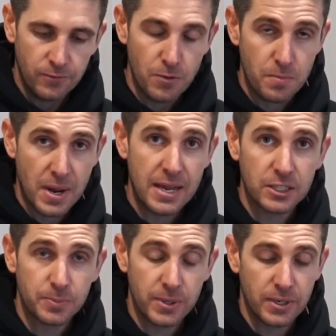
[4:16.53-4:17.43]
from my
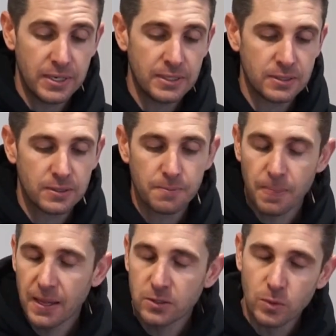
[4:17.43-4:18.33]
experience,
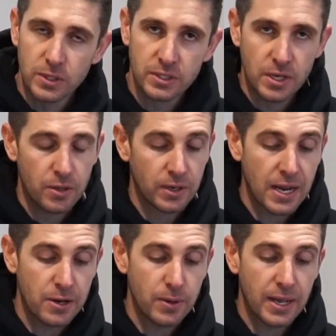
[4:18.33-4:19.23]
as well as another
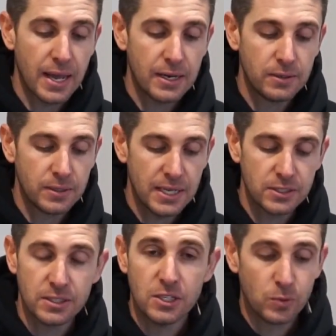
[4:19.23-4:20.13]
guy who I had
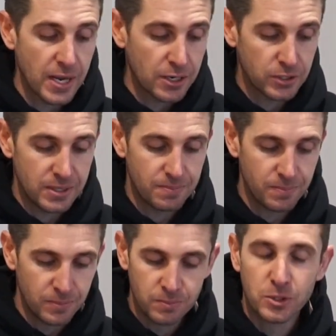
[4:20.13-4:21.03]
test these, we actually
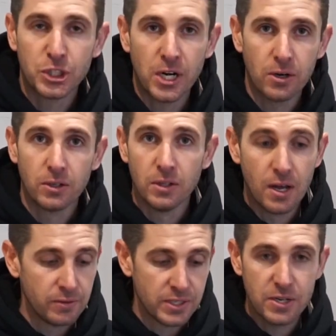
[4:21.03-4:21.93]
shared
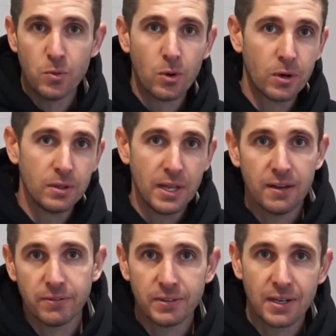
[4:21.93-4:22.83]
gloves. He wore a
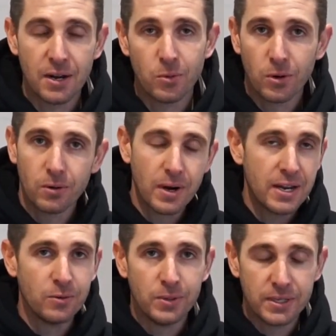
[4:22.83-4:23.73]
left and I wore a
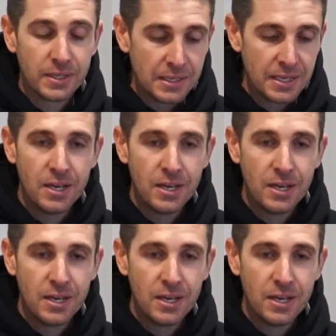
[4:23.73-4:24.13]
right, and we